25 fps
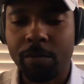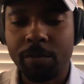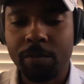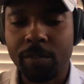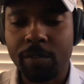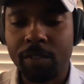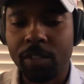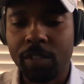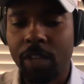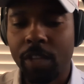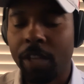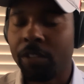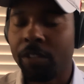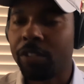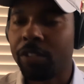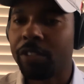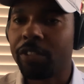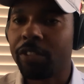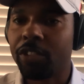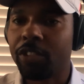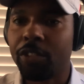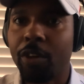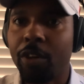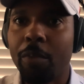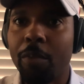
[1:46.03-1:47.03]

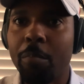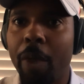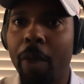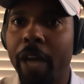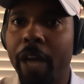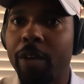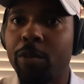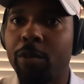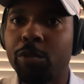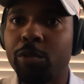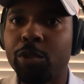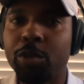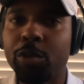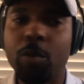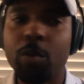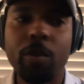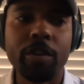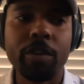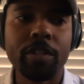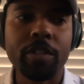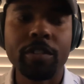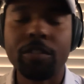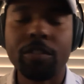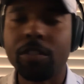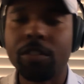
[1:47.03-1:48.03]
touching, Michael
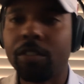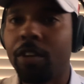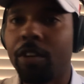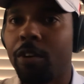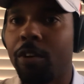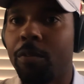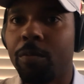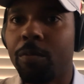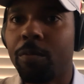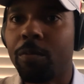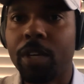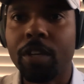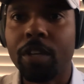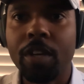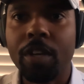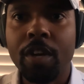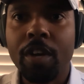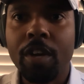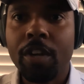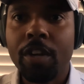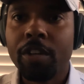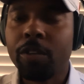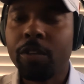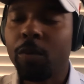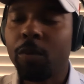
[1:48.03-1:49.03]
Jordan,
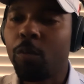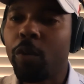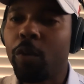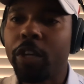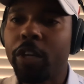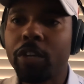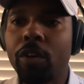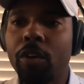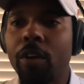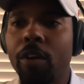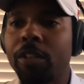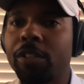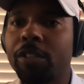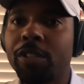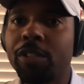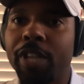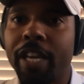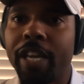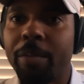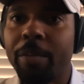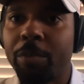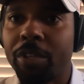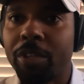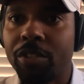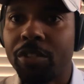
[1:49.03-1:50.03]
winning all the
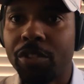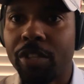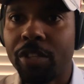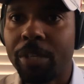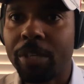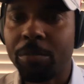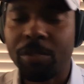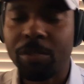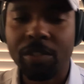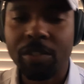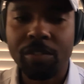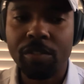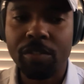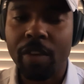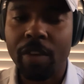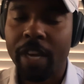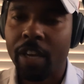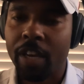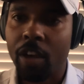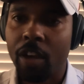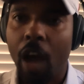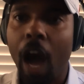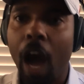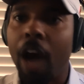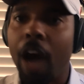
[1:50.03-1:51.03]
championships. It's
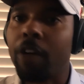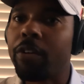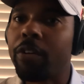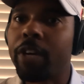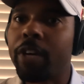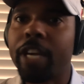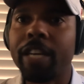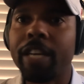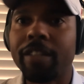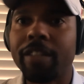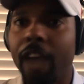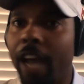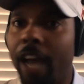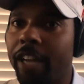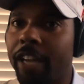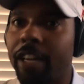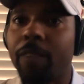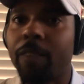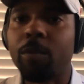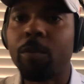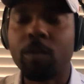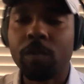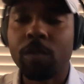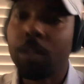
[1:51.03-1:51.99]
Ali not going